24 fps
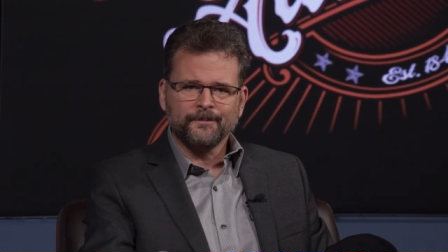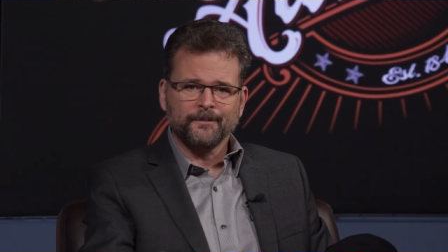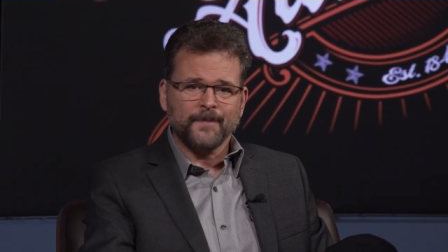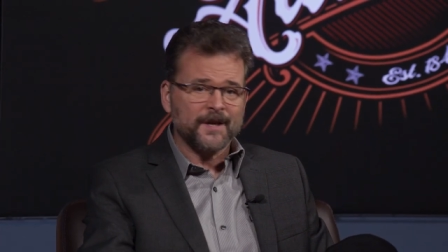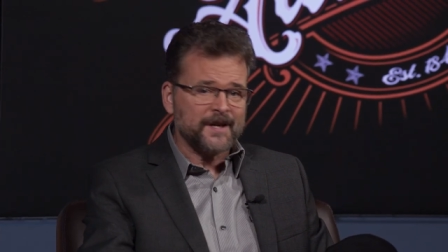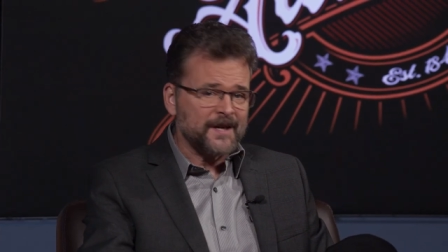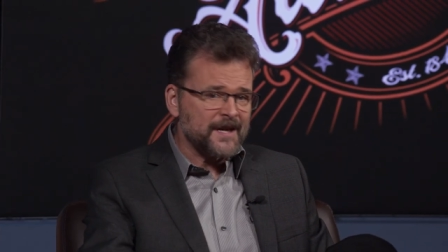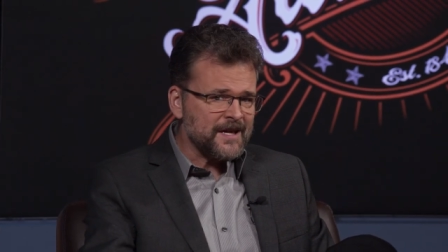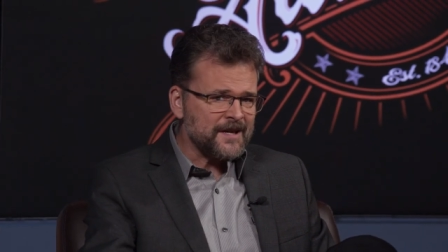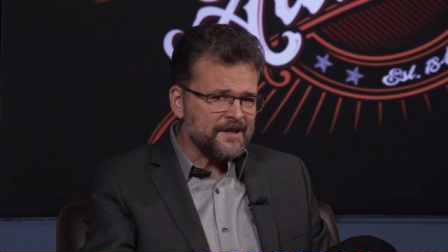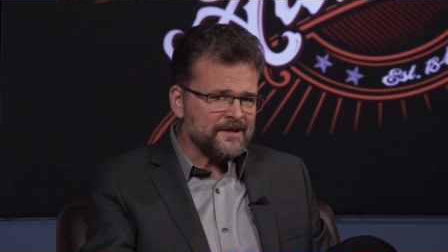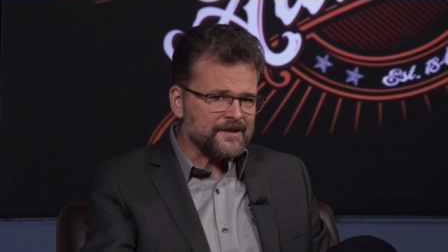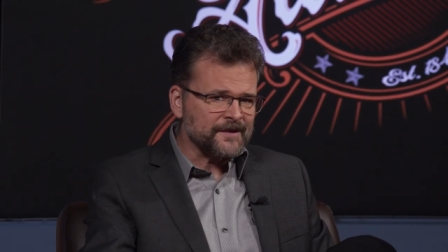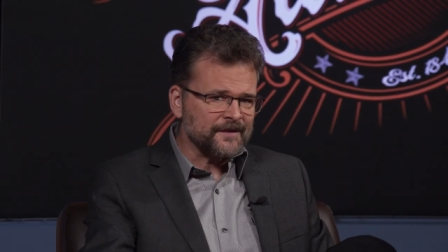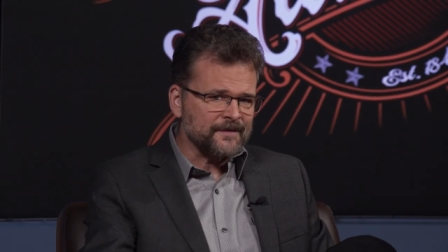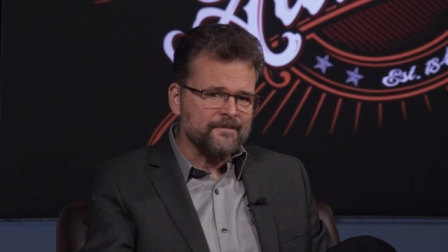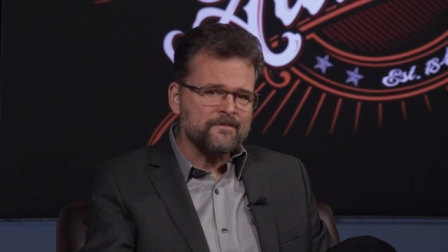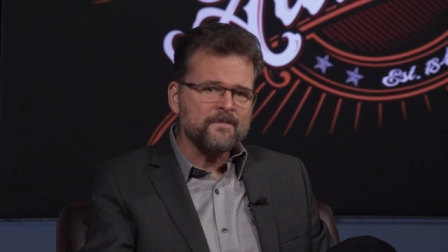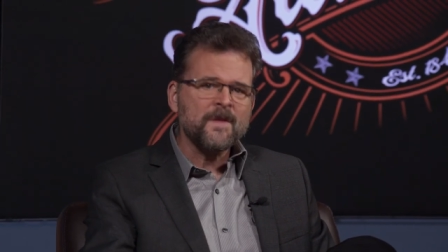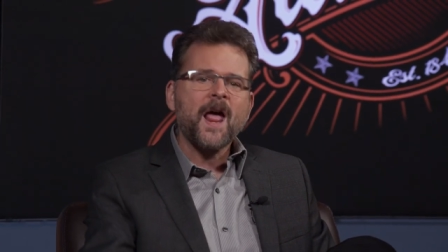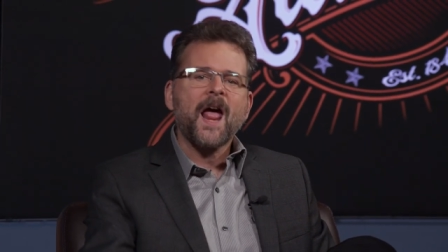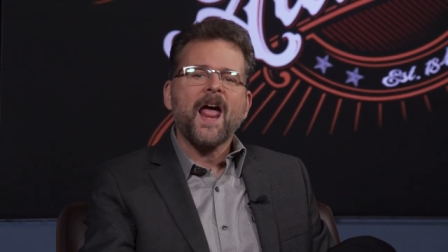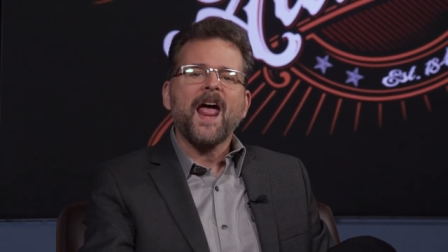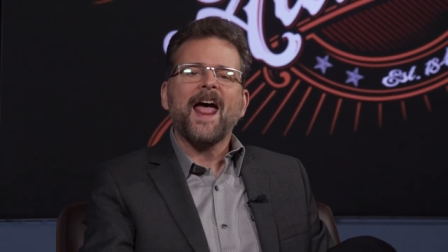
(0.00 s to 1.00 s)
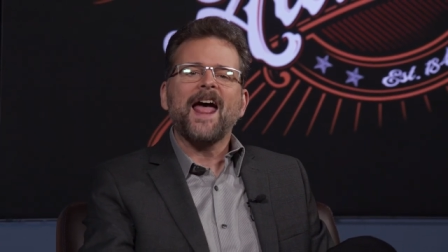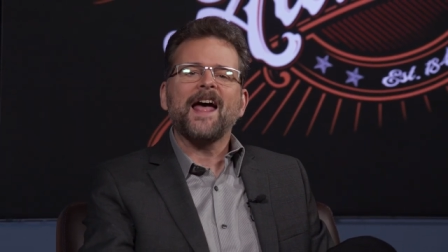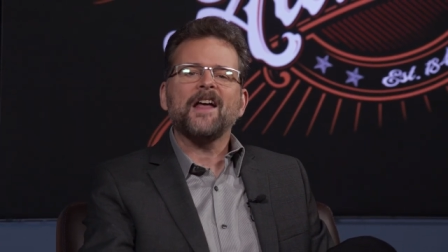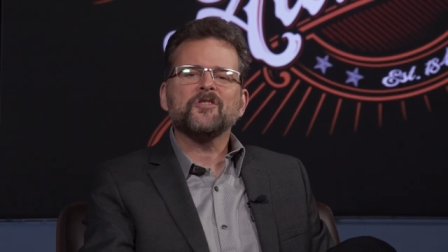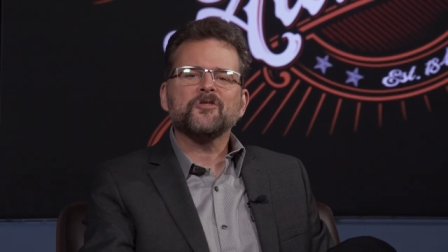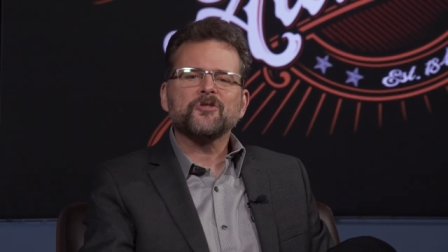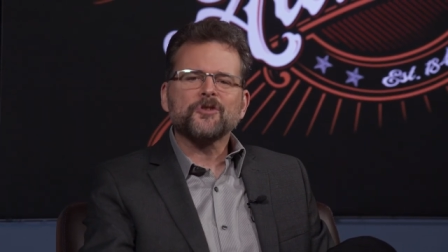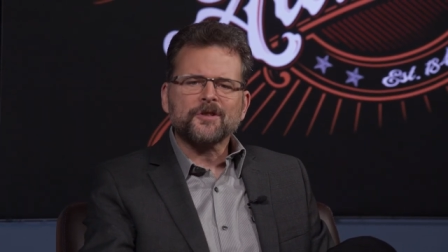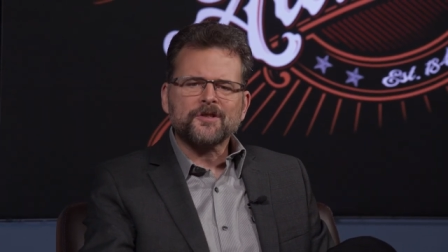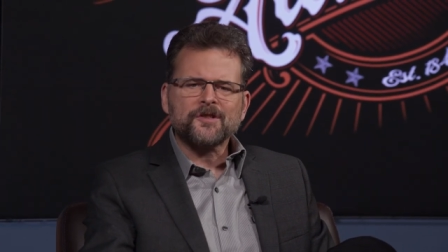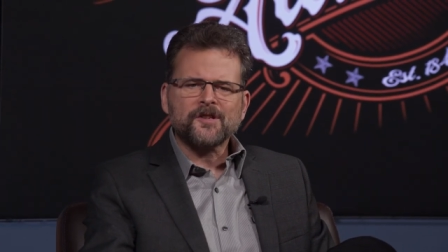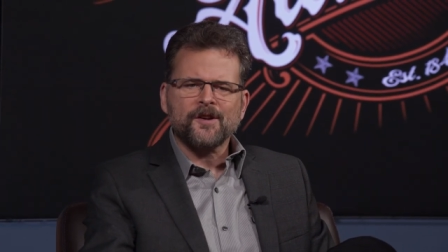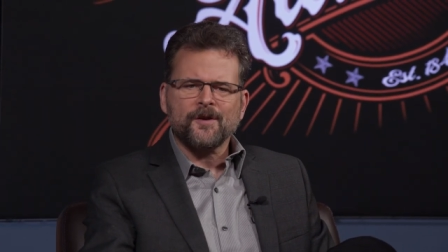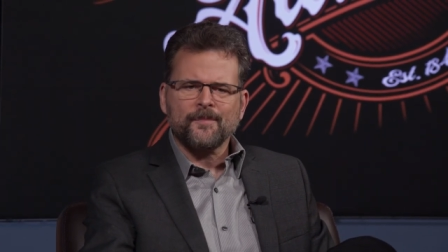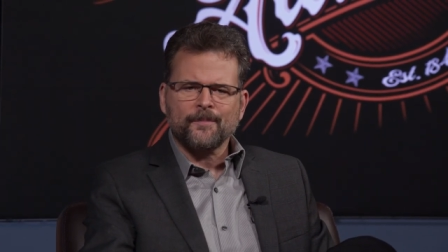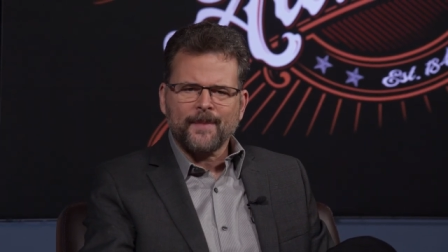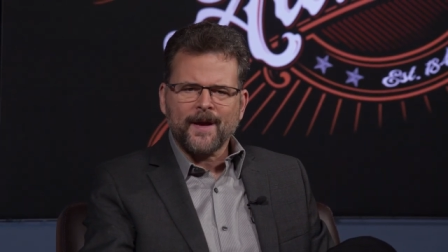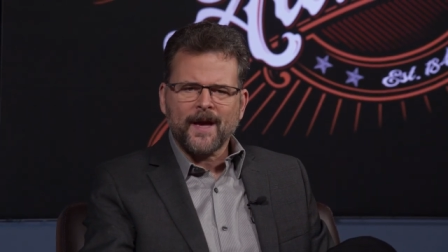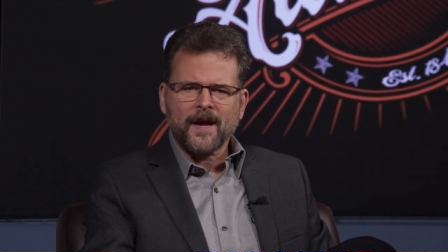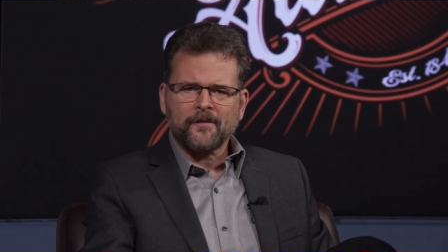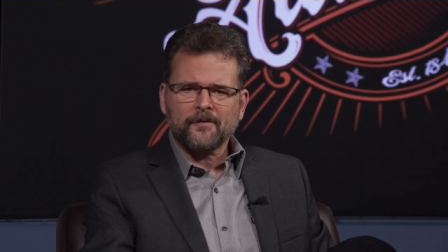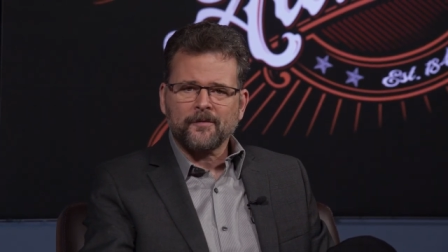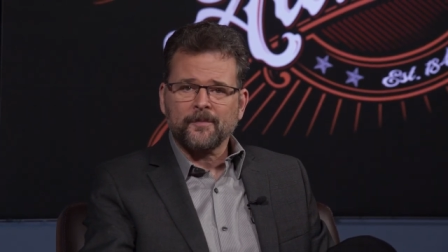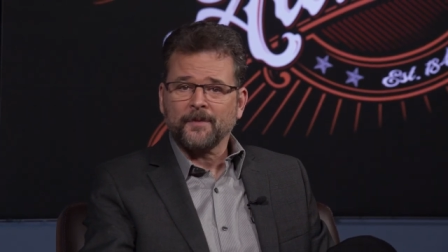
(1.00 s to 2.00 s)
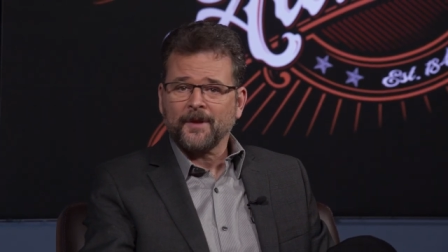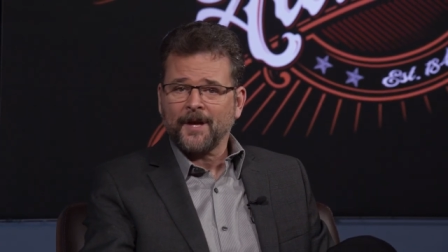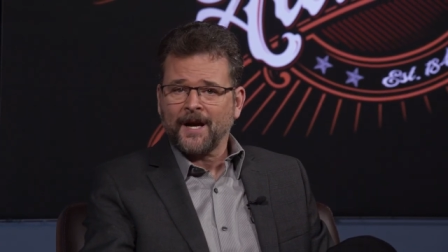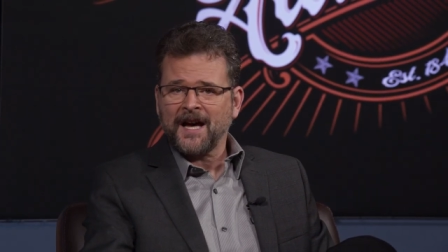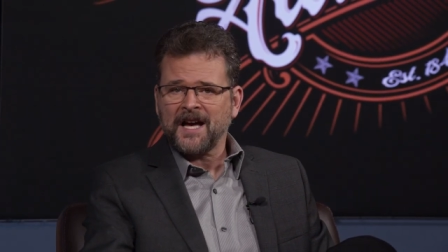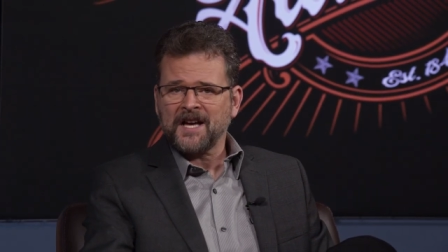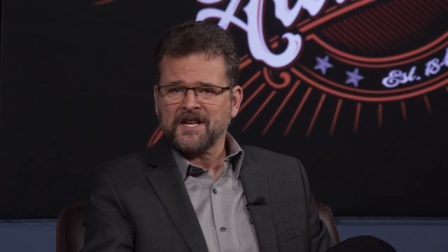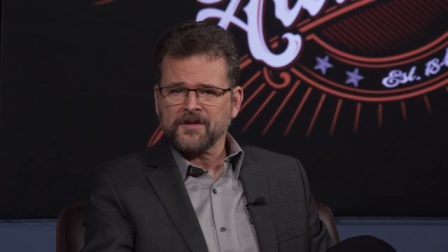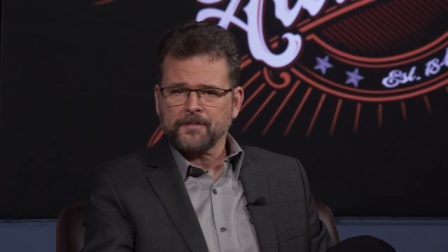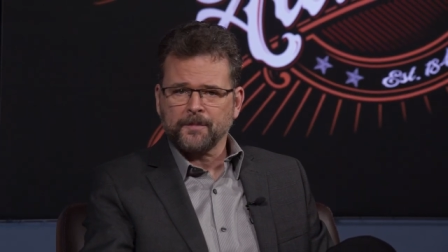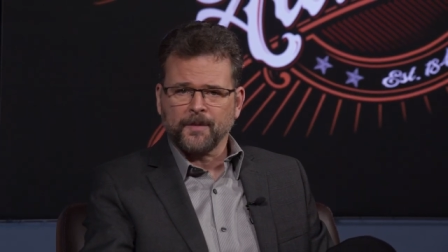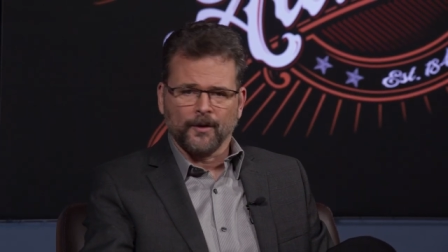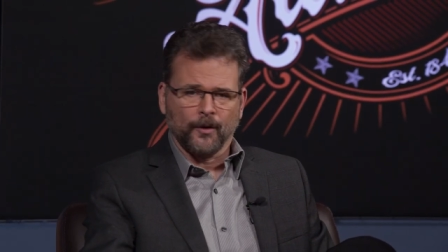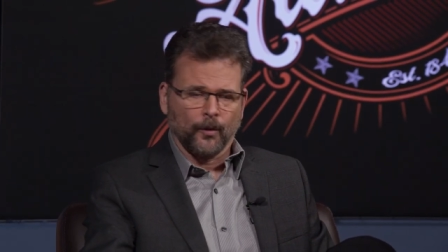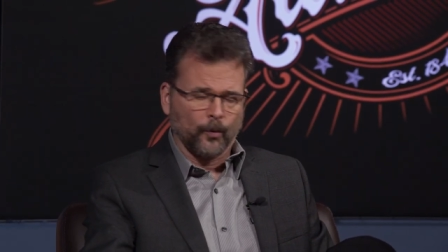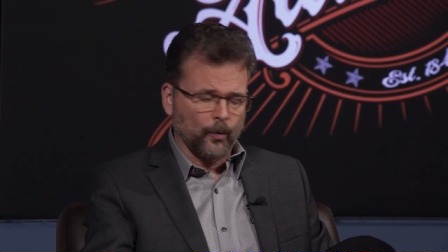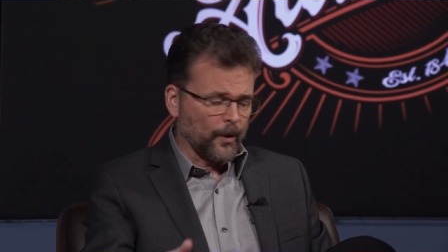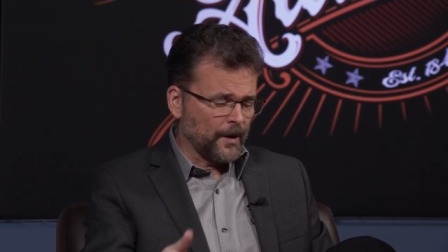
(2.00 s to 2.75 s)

But Nixon had just come back from the hospital